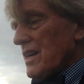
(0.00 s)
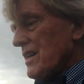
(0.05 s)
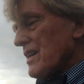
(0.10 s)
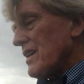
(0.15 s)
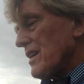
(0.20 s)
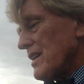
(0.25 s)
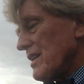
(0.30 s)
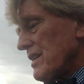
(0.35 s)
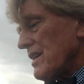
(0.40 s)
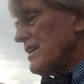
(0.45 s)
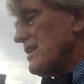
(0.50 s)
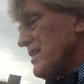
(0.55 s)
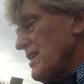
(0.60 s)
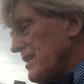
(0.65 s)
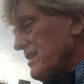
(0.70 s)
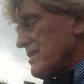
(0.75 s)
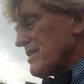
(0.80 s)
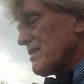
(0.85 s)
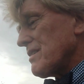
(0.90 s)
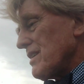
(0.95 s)
Uh,
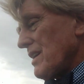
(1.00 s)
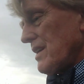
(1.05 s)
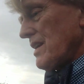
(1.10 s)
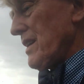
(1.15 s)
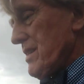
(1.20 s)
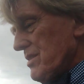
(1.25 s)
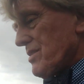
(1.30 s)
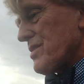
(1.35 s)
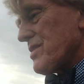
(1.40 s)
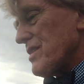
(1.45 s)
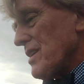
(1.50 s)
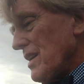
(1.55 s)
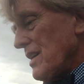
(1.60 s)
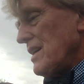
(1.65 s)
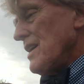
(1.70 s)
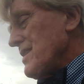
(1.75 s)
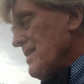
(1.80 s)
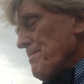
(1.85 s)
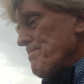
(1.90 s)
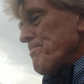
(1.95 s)
he's he's
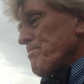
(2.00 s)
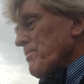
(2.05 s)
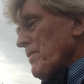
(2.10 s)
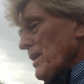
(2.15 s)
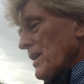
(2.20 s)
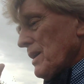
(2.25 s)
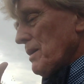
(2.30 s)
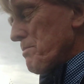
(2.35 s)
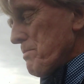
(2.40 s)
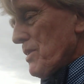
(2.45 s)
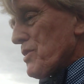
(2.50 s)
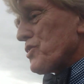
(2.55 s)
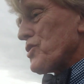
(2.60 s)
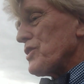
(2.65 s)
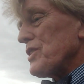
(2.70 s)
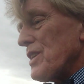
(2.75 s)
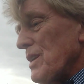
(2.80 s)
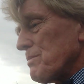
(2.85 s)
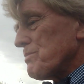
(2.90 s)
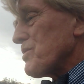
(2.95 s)

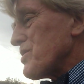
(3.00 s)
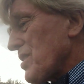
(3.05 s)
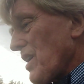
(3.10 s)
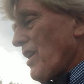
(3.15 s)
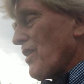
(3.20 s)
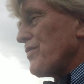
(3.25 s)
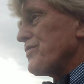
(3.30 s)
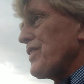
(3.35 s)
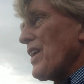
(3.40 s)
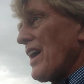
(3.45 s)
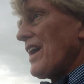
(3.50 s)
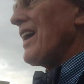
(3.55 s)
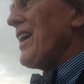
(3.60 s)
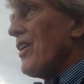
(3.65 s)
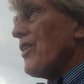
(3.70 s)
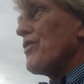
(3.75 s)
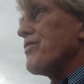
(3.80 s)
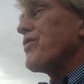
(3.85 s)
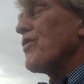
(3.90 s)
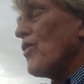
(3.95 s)
commissioned himself to
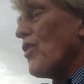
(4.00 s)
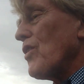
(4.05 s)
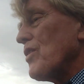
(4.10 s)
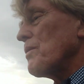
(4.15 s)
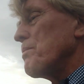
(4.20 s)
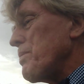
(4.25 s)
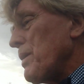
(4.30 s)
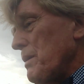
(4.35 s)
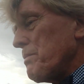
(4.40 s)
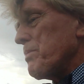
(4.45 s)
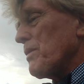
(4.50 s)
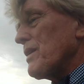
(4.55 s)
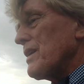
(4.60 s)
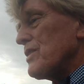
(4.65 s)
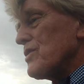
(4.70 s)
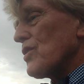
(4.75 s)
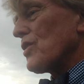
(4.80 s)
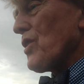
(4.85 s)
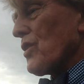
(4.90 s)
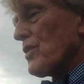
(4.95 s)
hell for all the people
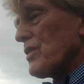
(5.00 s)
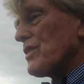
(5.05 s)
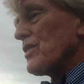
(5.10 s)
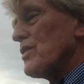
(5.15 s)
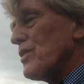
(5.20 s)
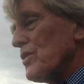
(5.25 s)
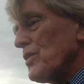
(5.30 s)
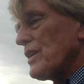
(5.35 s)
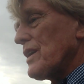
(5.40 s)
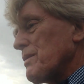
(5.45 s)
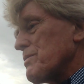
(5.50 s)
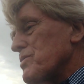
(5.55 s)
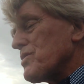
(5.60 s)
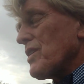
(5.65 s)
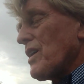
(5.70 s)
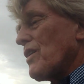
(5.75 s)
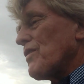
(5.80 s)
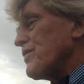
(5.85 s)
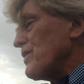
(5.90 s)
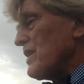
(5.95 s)
he's hurt, including
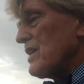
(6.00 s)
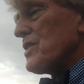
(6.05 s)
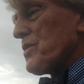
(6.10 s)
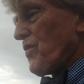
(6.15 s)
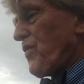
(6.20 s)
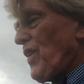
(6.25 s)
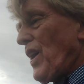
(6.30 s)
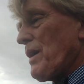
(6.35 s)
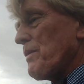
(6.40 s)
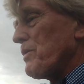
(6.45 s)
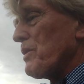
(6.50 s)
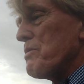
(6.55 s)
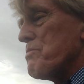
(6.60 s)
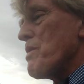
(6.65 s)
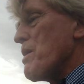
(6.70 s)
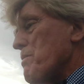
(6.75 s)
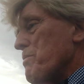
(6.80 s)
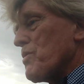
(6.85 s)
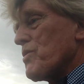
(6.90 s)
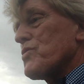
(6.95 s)
himself and his family
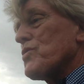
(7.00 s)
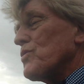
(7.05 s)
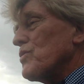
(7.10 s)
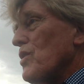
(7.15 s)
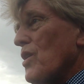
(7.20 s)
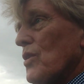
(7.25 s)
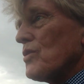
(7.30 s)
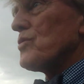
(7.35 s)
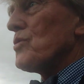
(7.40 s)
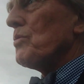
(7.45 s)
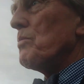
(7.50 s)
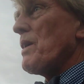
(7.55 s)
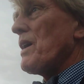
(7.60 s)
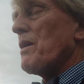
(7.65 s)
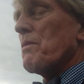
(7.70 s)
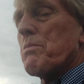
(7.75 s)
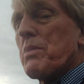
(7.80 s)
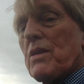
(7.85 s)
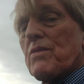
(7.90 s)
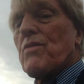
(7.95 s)
members, who knows, who may
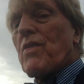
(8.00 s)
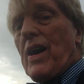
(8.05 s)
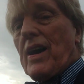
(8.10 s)
have been